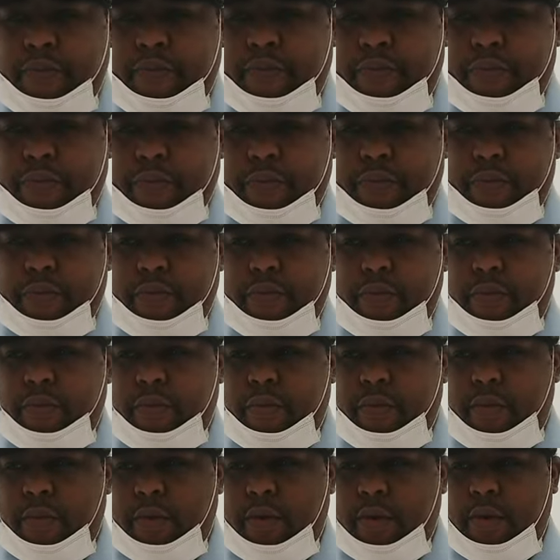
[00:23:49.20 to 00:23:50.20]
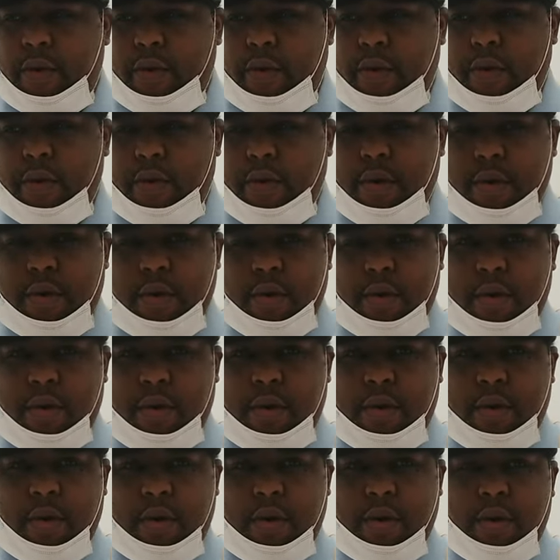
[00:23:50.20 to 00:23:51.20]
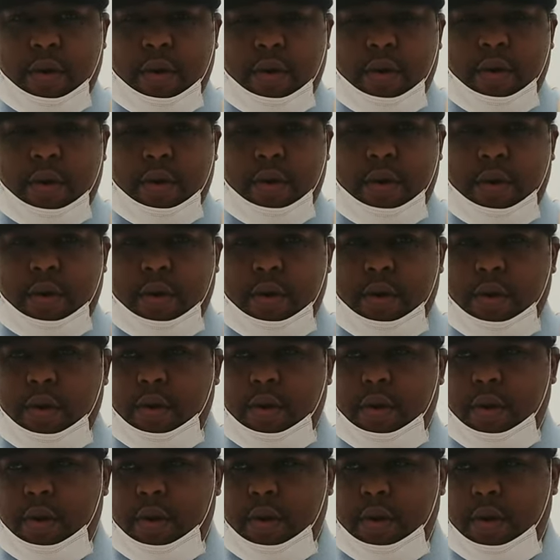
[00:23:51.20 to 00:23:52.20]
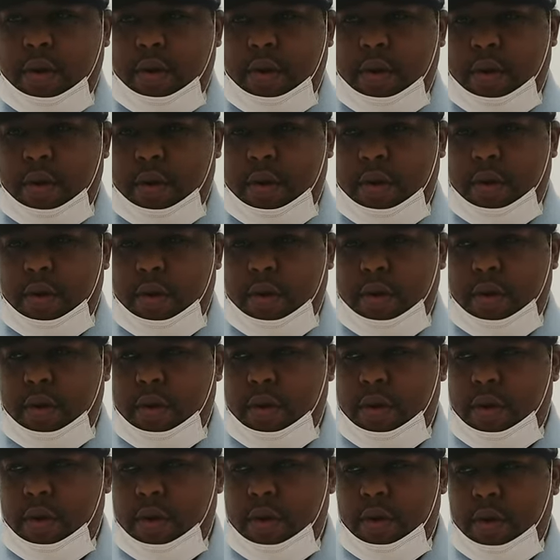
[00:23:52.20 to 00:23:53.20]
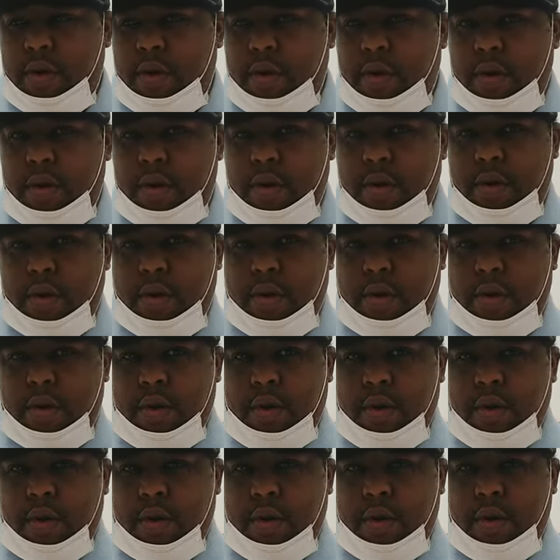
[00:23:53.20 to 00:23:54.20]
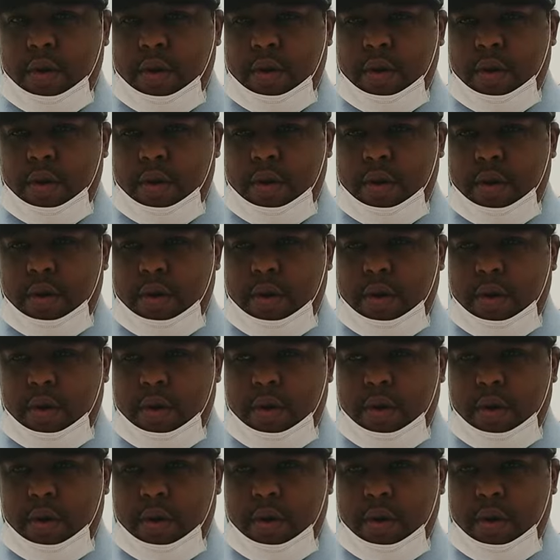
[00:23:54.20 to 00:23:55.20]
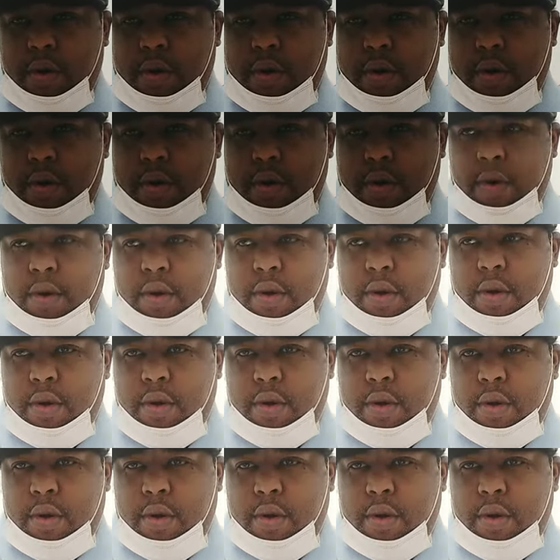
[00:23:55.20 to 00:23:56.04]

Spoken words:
Nothing is said.